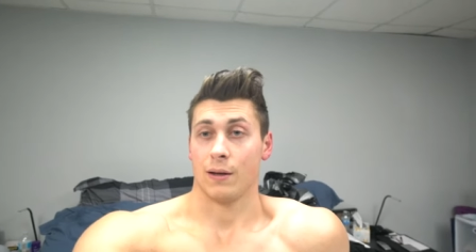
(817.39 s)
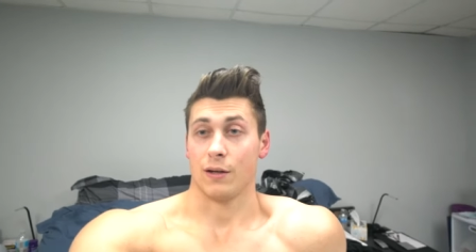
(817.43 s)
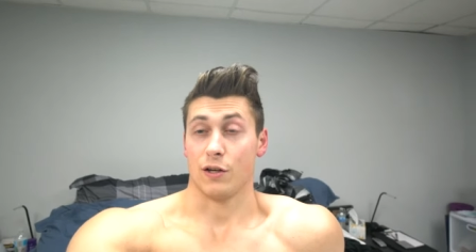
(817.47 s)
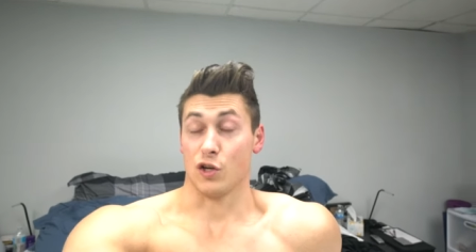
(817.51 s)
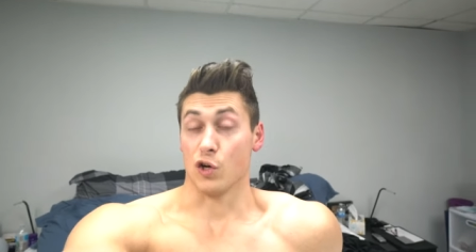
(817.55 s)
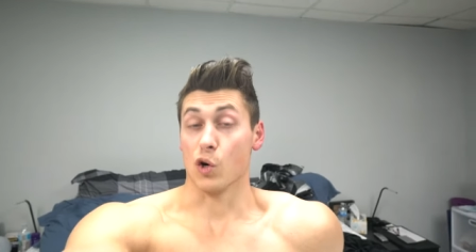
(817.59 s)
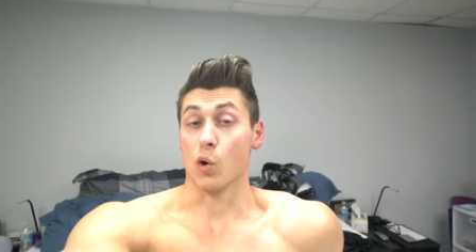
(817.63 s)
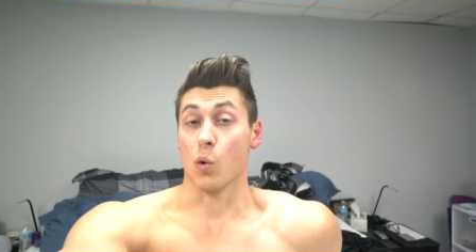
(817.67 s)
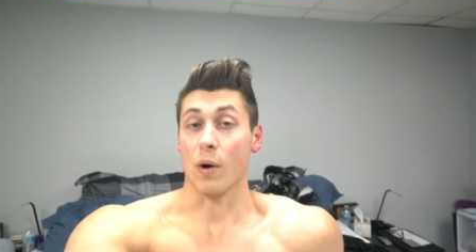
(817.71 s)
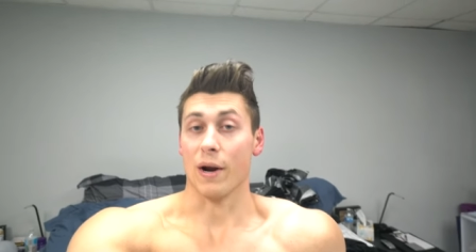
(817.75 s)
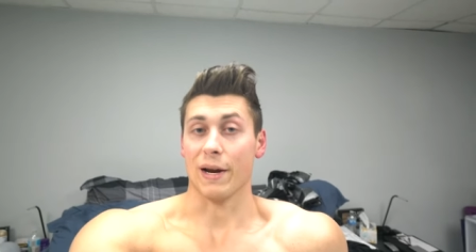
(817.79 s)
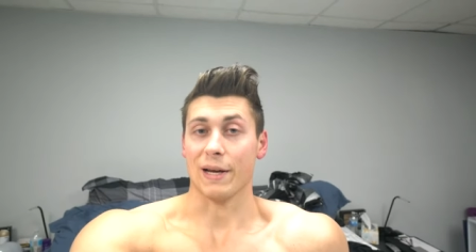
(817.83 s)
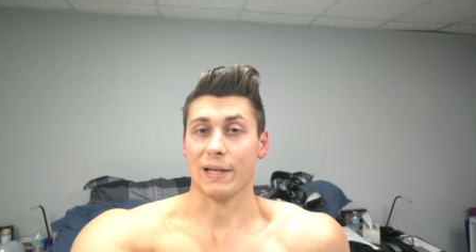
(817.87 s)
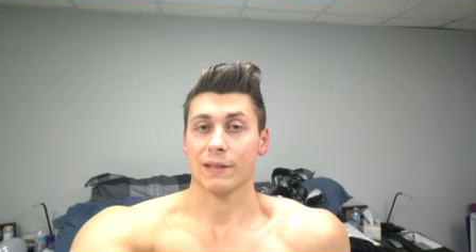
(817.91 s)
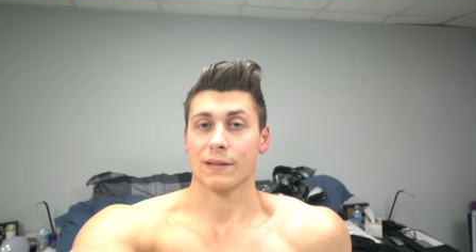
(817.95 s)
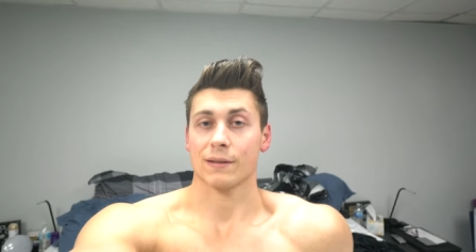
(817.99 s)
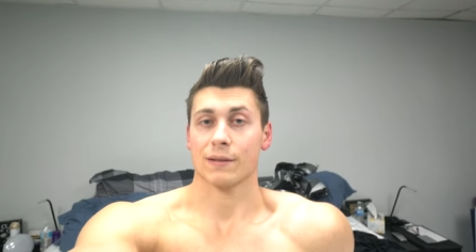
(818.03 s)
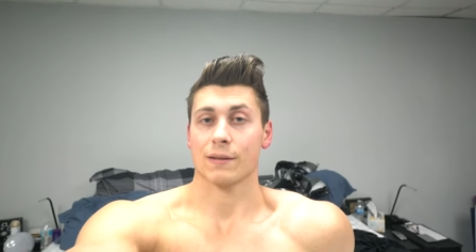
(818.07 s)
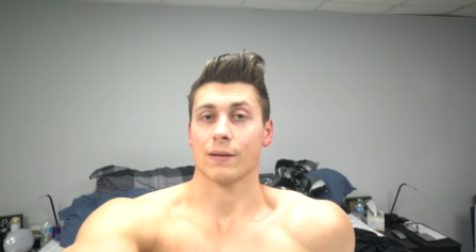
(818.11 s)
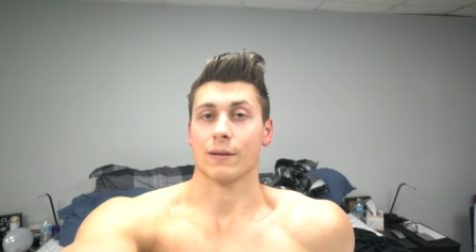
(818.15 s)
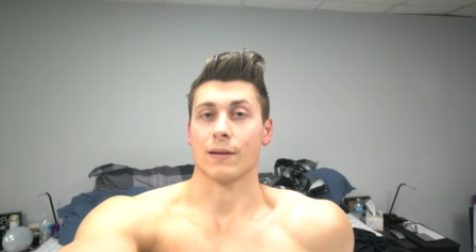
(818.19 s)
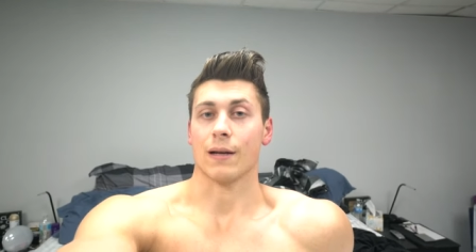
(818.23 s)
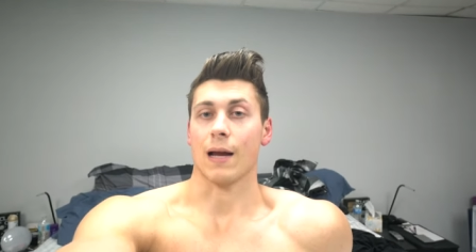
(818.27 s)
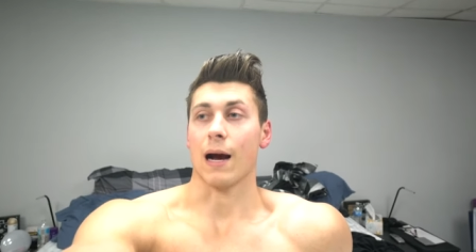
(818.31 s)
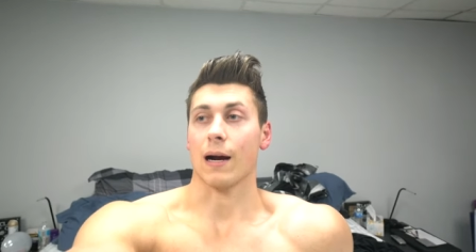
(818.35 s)
your
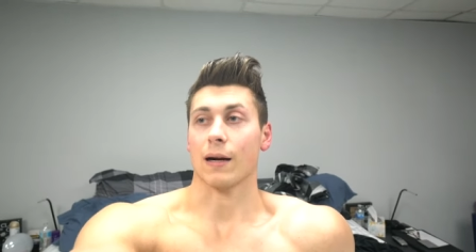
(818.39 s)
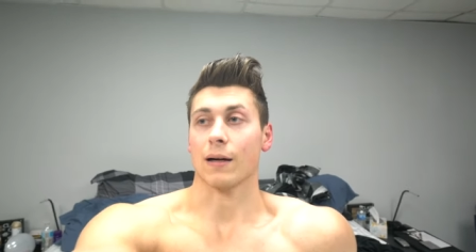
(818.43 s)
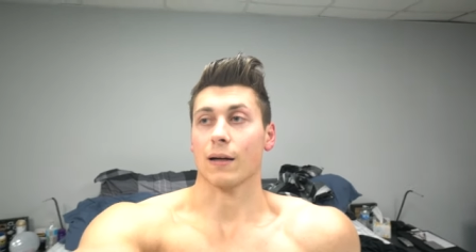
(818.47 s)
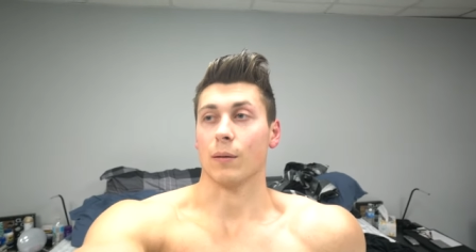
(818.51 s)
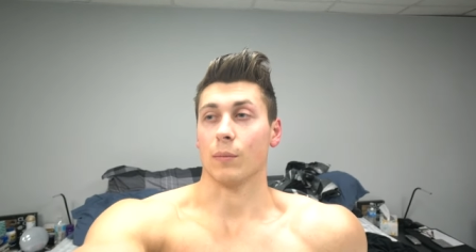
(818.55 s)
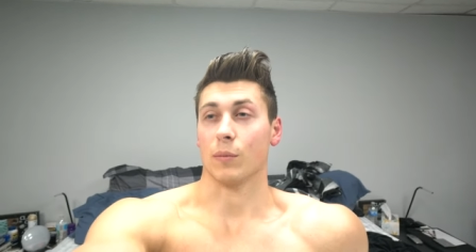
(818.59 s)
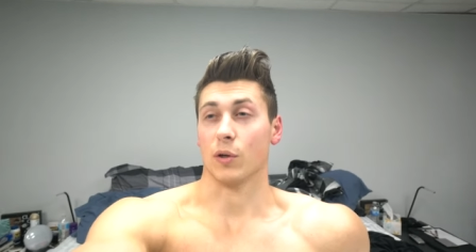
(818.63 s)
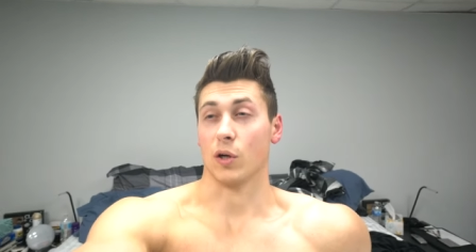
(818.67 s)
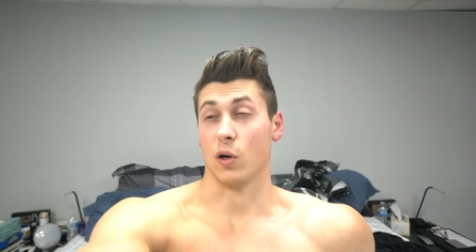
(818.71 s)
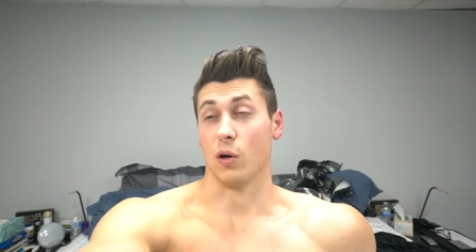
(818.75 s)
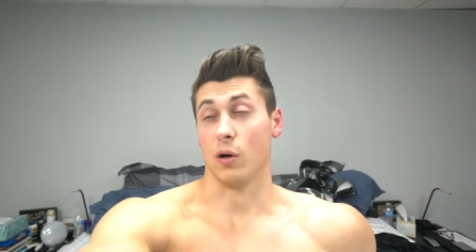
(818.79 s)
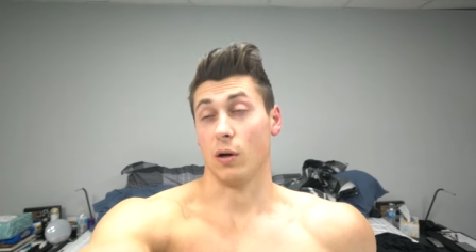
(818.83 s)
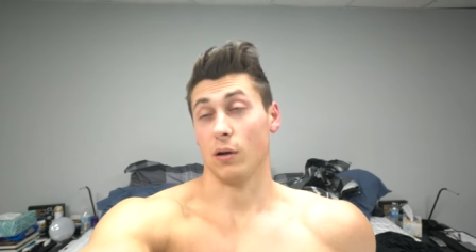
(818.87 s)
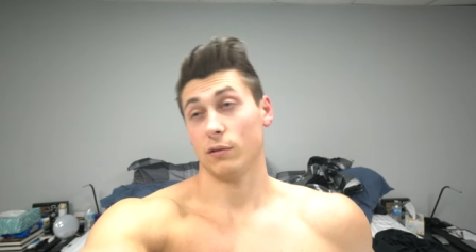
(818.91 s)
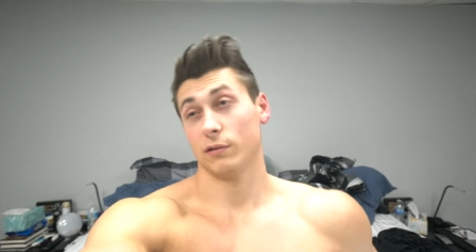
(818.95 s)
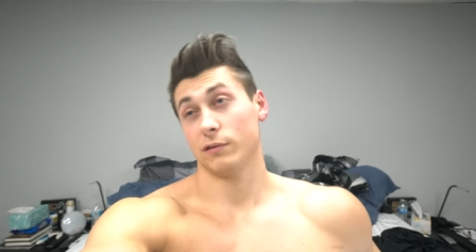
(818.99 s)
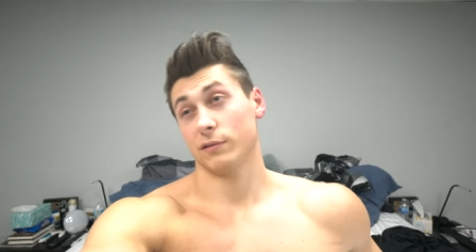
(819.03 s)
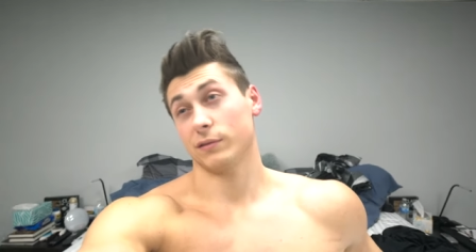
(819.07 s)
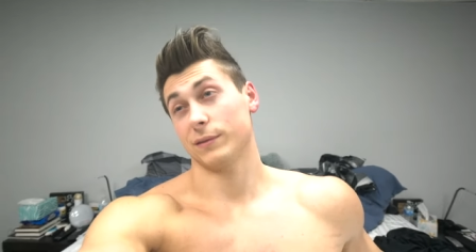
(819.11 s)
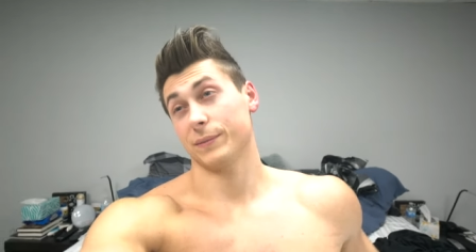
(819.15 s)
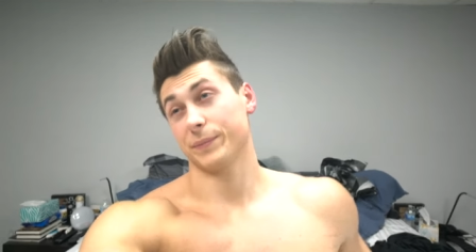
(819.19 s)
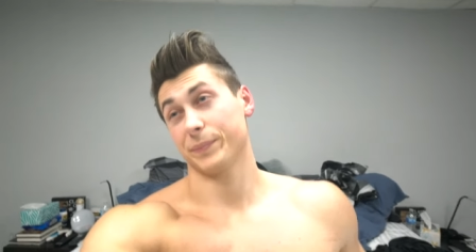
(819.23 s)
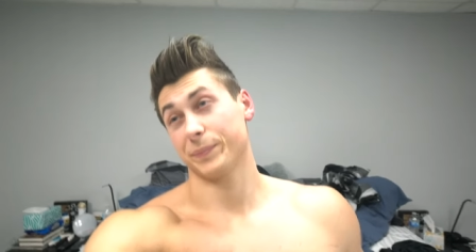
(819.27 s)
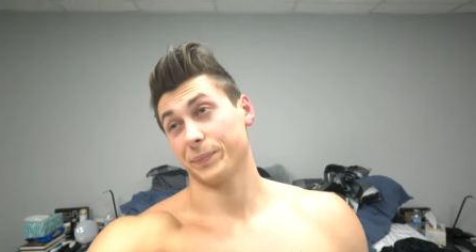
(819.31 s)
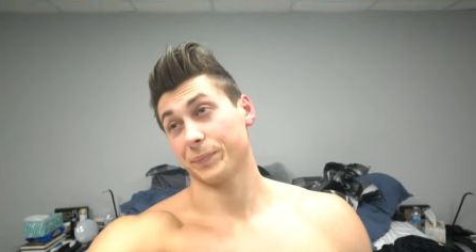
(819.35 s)
weight's not coming off